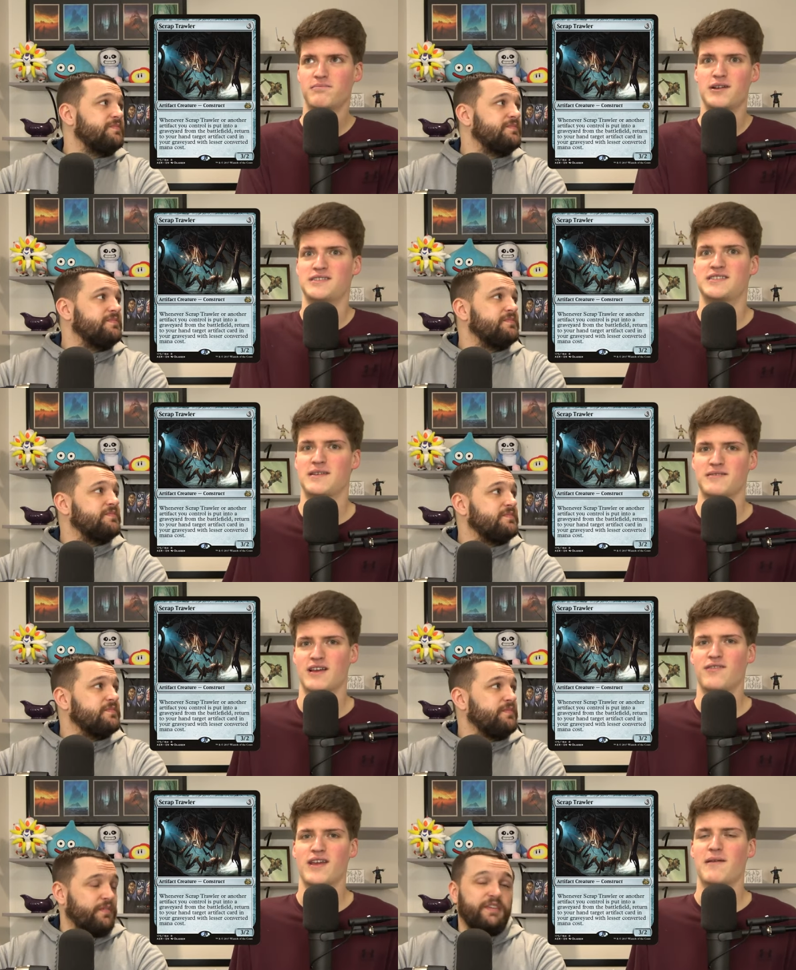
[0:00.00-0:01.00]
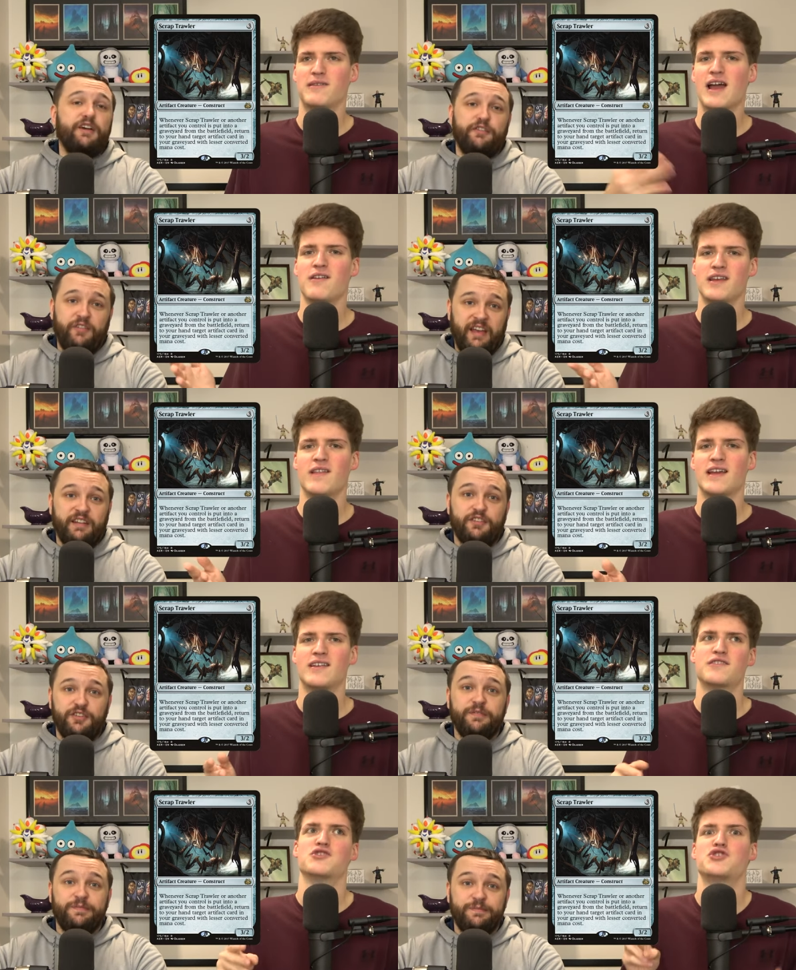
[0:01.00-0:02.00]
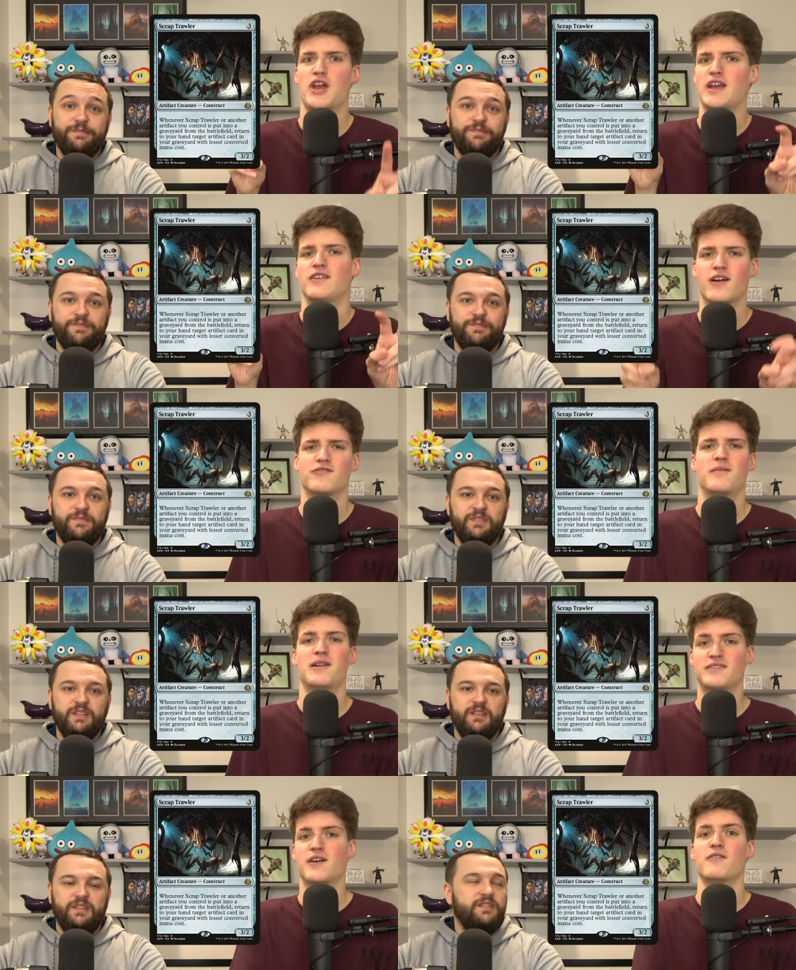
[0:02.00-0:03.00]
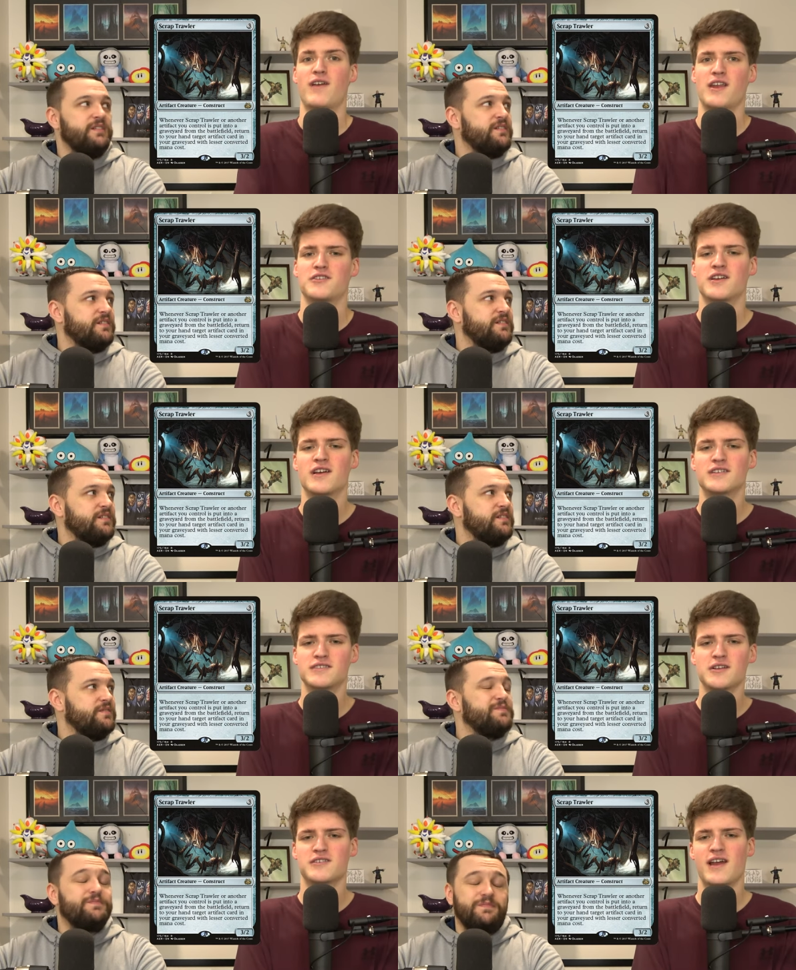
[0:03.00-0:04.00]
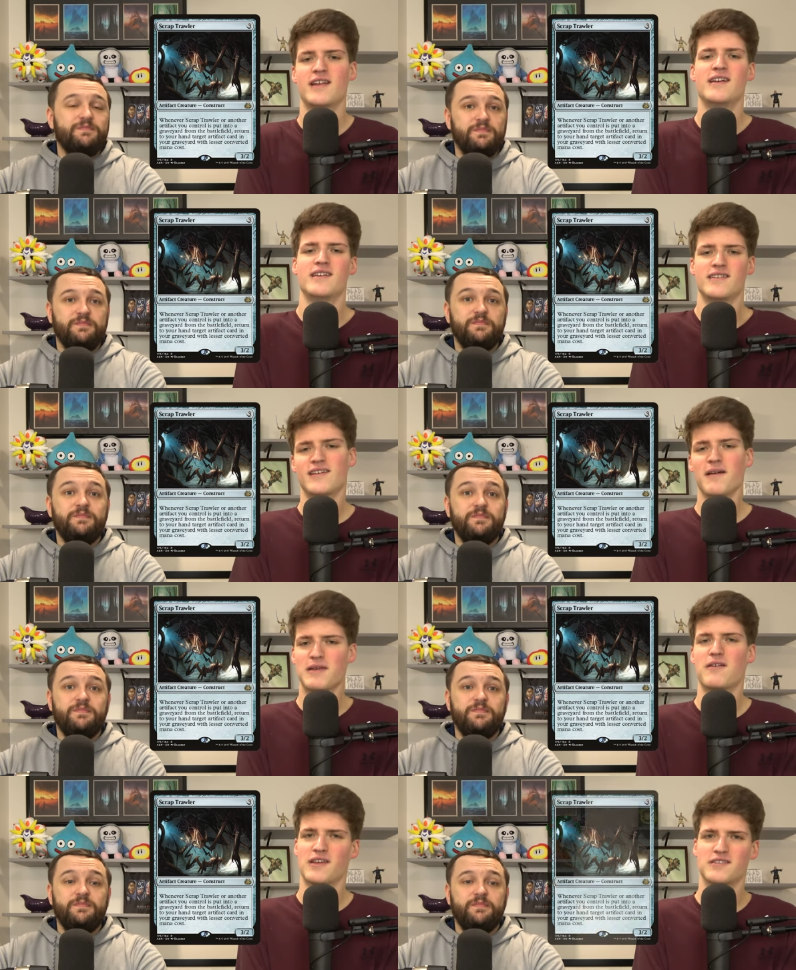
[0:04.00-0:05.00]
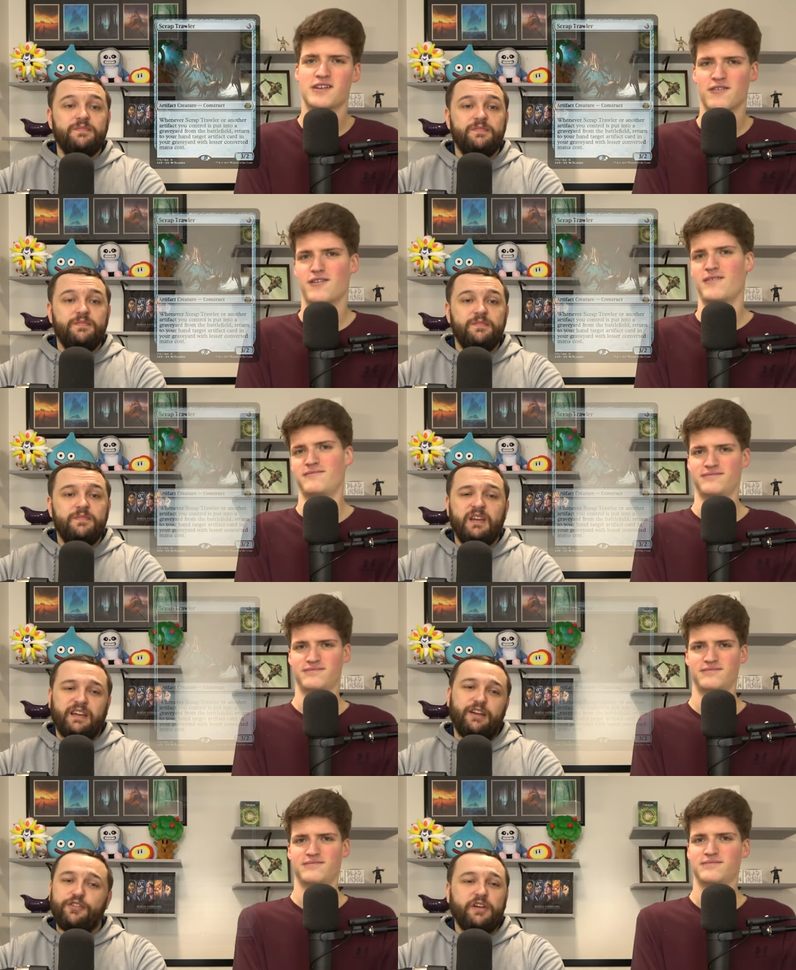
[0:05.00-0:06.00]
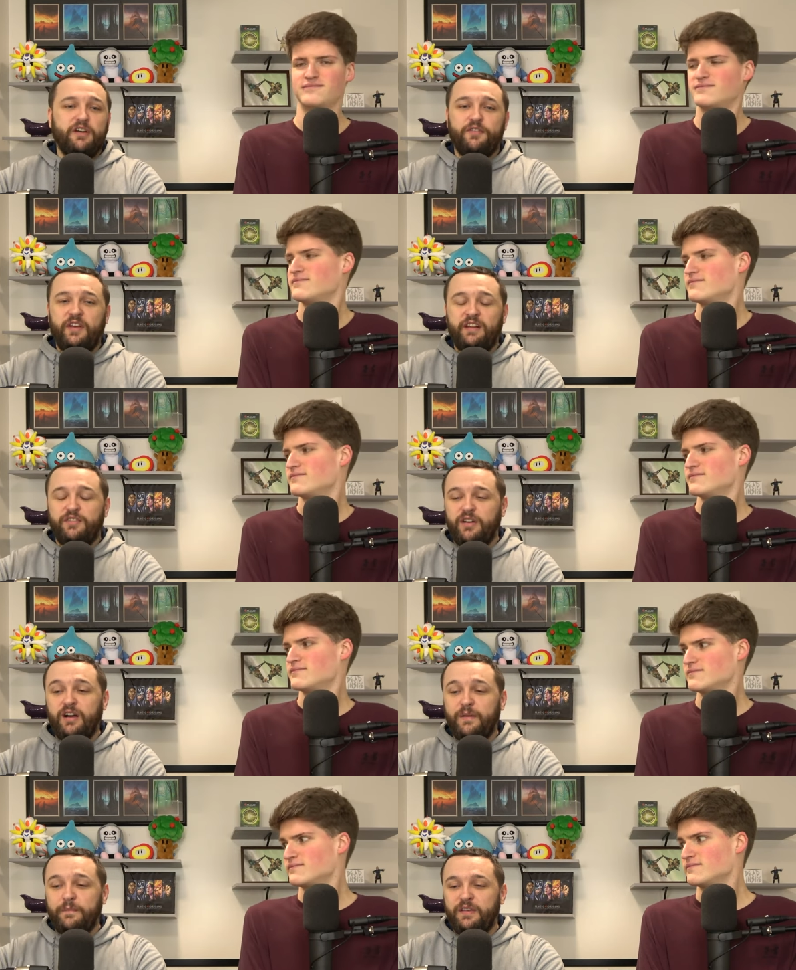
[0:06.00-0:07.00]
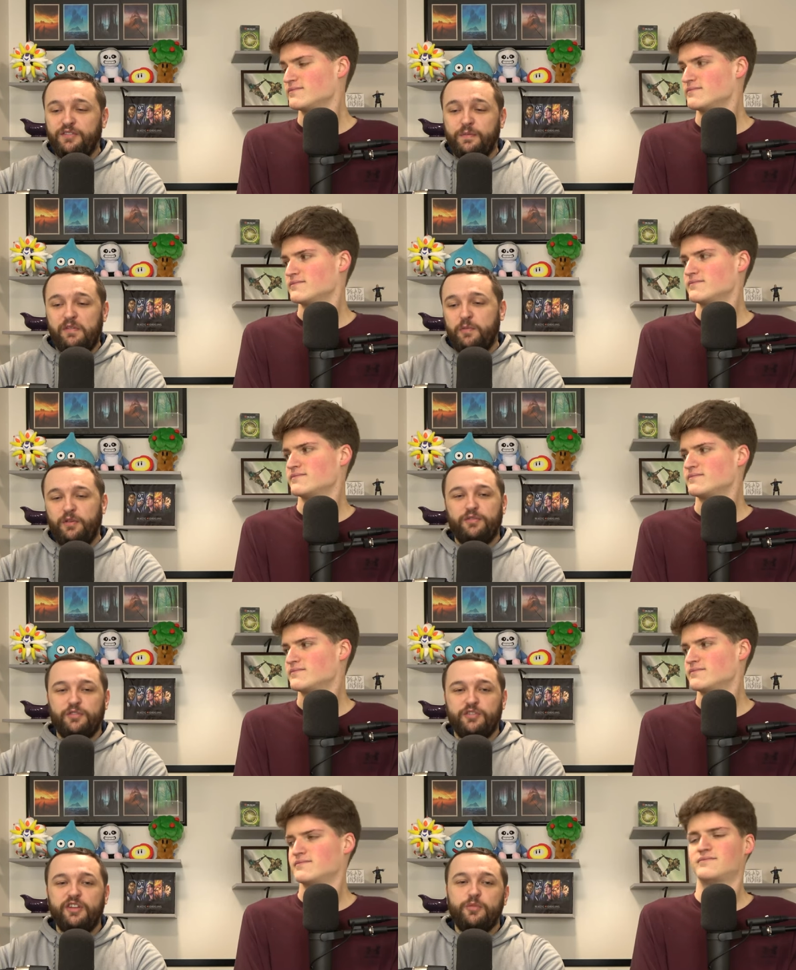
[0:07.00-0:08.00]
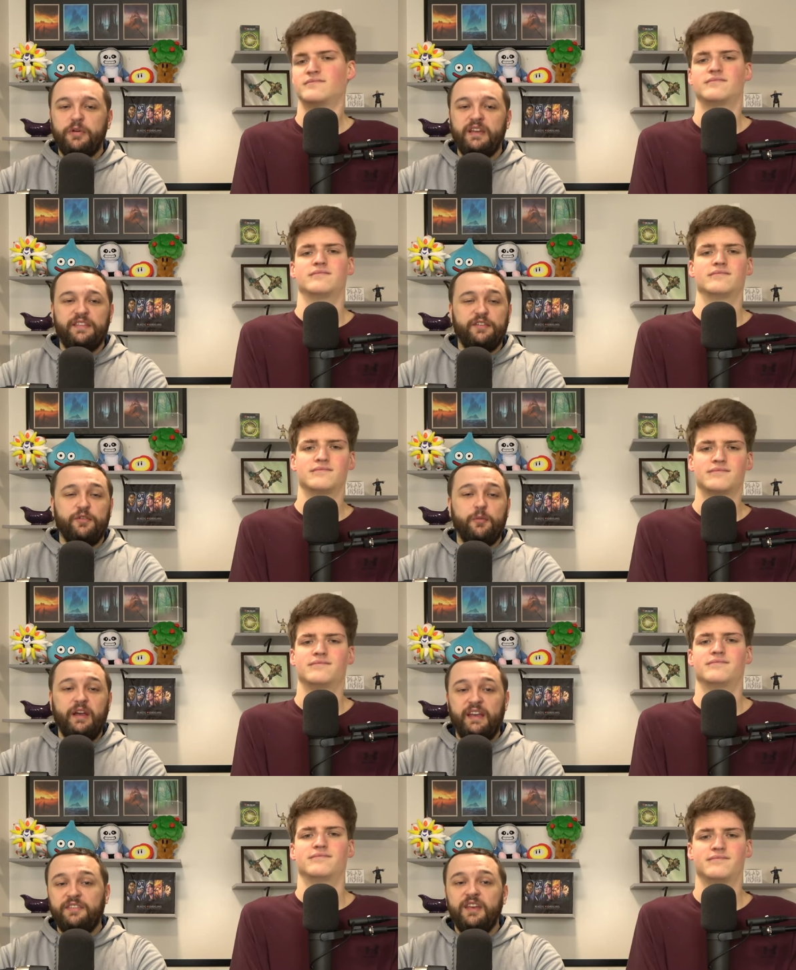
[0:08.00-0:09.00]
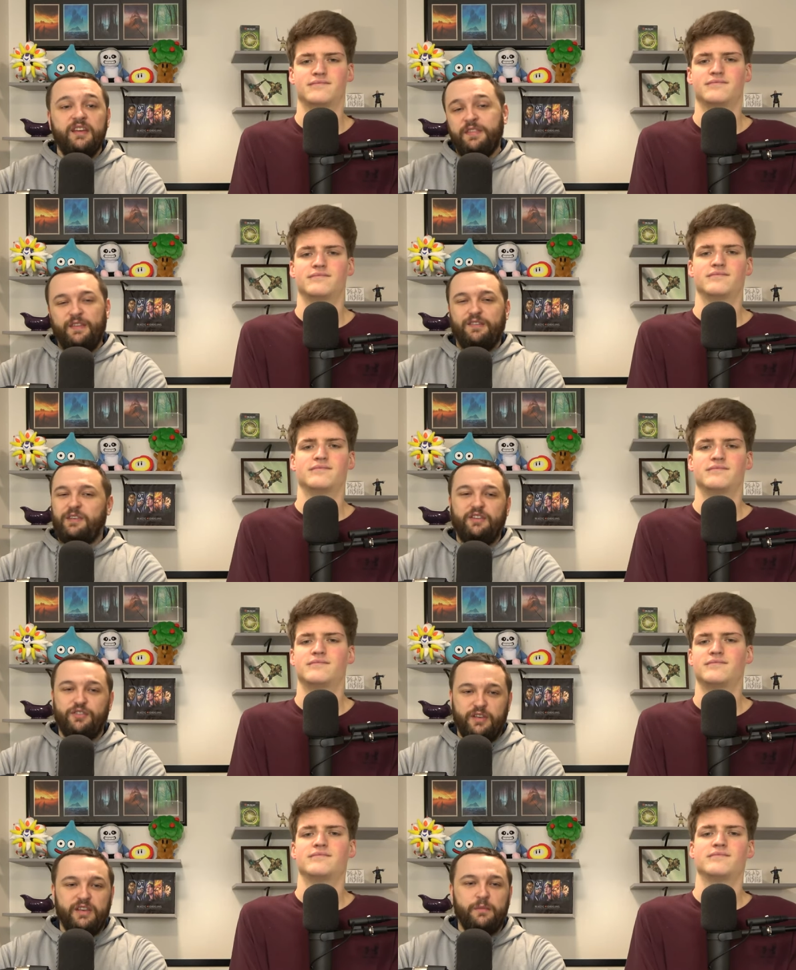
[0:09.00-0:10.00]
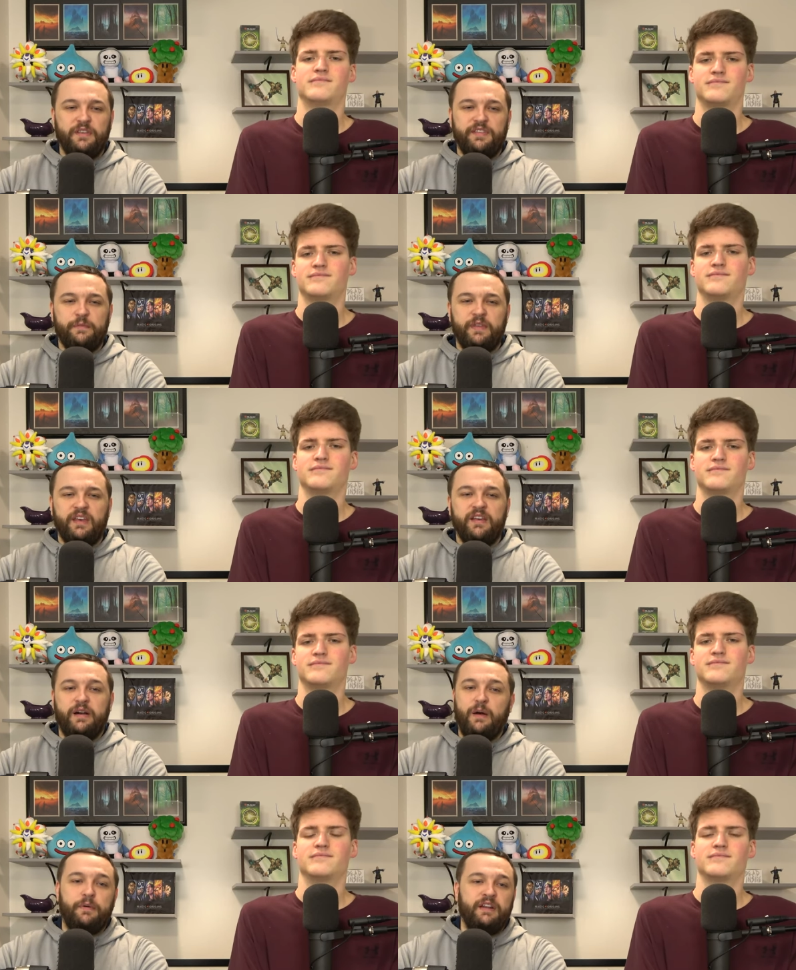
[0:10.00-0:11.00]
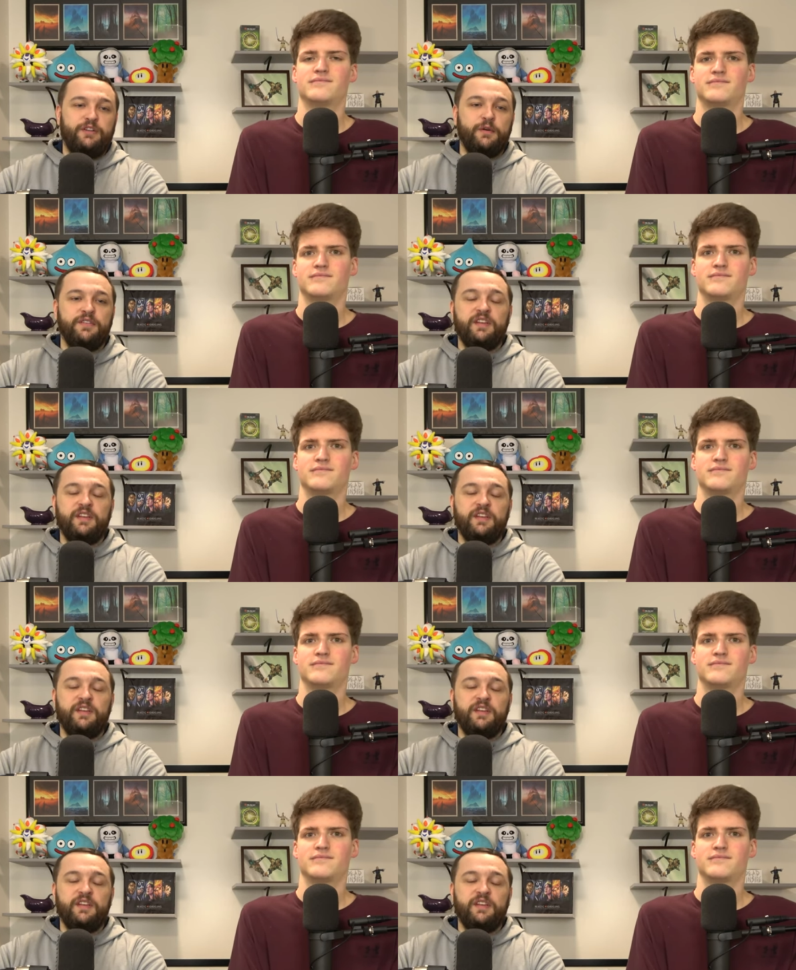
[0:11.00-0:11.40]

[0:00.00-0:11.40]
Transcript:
Speaker 1: but it's the same exact thing. It's I'm counting advantage. like it doesn't say card draw, but it's card advantage, such that I'm counting it as card draw.
Speaker 2: Yeah, card draw, card advantage um, can sometimes be used interchangeably in different ways. Essentially, can be the same thing. Uh, playing a token